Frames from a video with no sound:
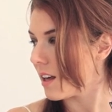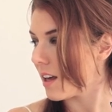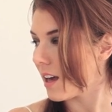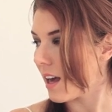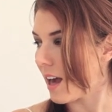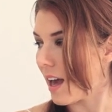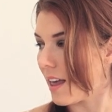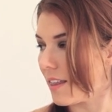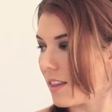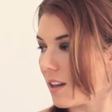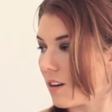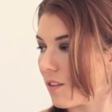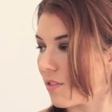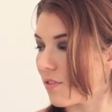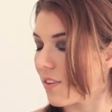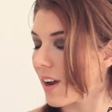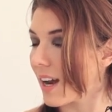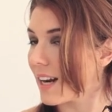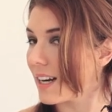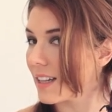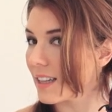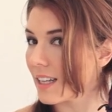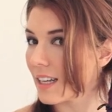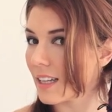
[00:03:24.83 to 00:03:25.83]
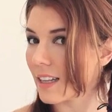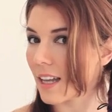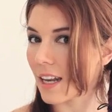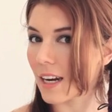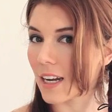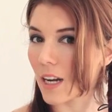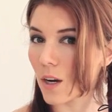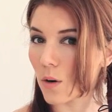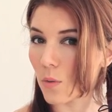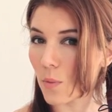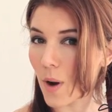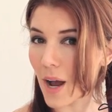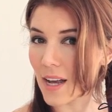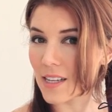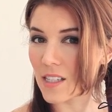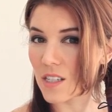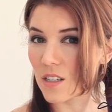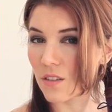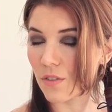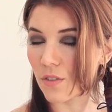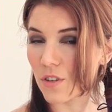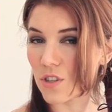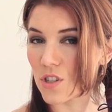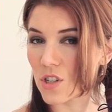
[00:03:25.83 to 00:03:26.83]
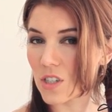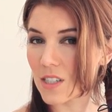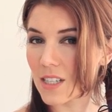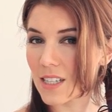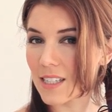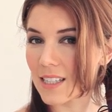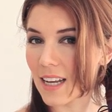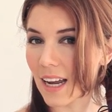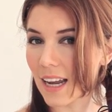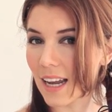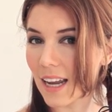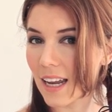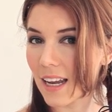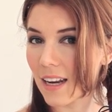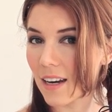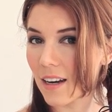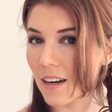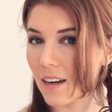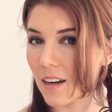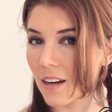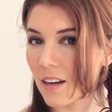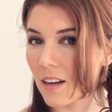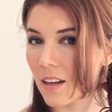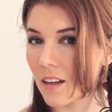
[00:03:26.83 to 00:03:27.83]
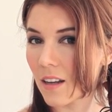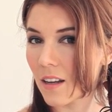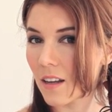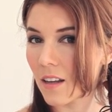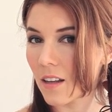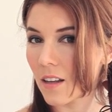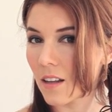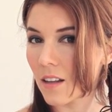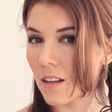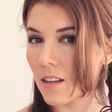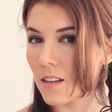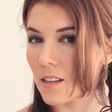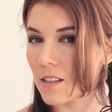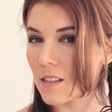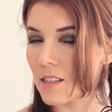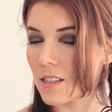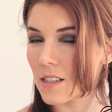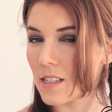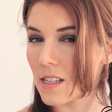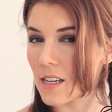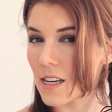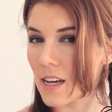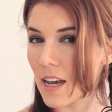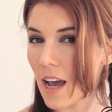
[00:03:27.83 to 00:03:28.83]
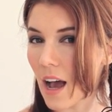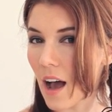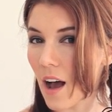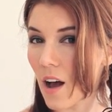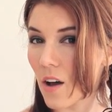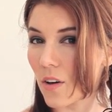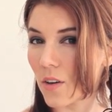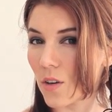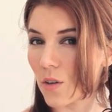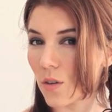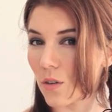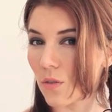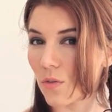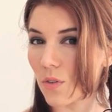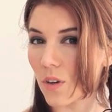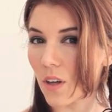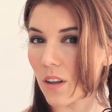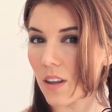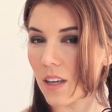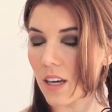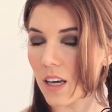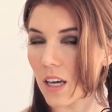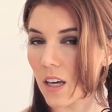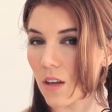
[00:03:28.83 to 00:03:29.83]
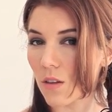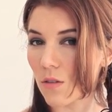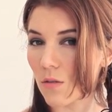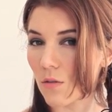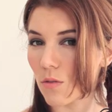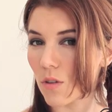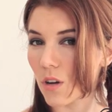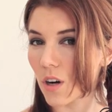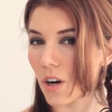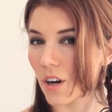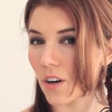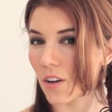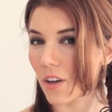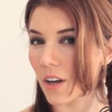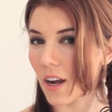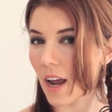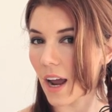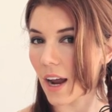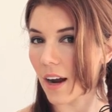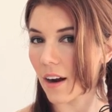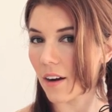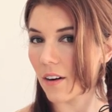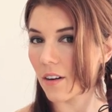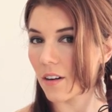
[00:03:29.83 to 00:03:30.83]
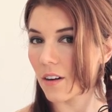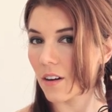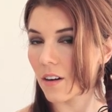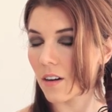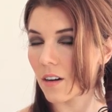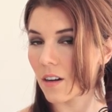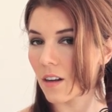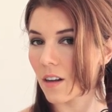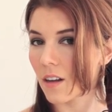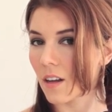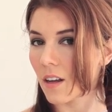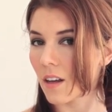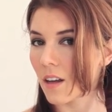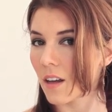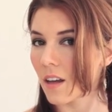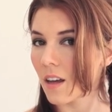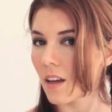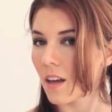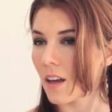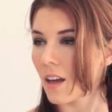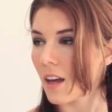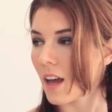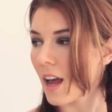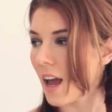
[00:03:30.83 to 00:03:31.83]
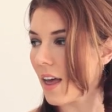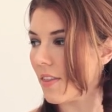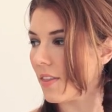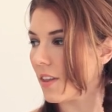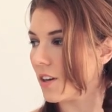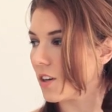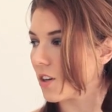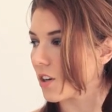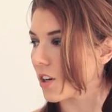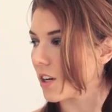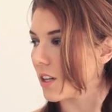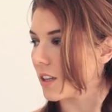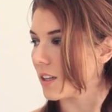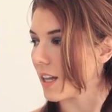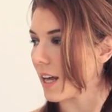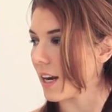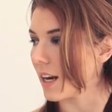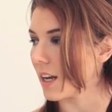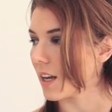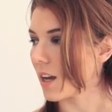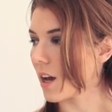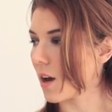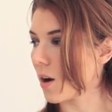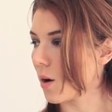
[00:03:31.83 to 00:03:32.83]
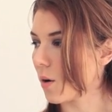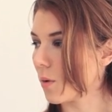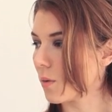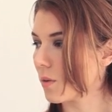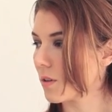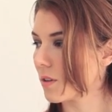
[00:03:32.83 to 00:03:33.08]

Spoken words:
And then finally letting it rest for just a second. See how you can feel the heat through the curling iron. And then you're going to let it go.